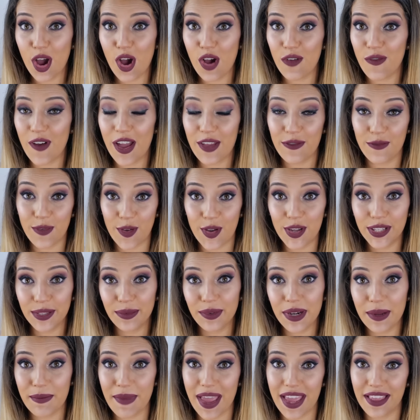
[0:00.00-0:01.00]
off, I first
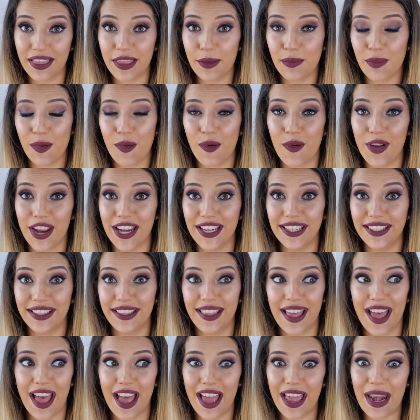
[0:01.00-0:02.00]
wanna make the point
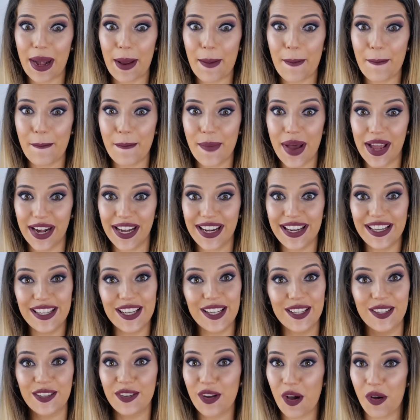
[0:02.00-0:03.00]
that money
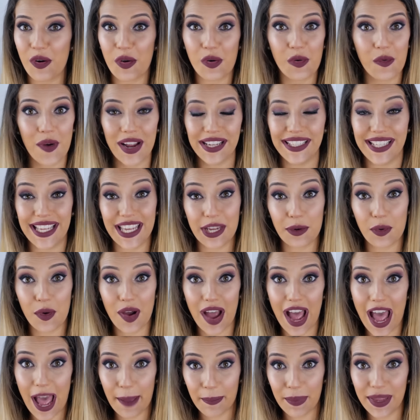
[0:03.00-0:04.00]
does not always
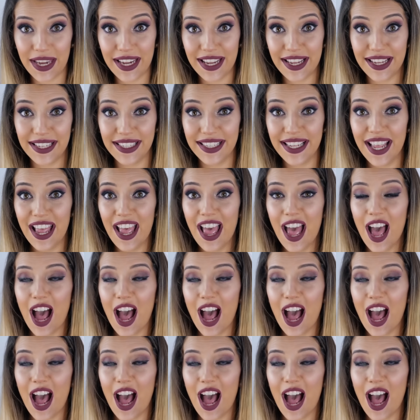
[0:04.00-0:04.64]
equal happiness.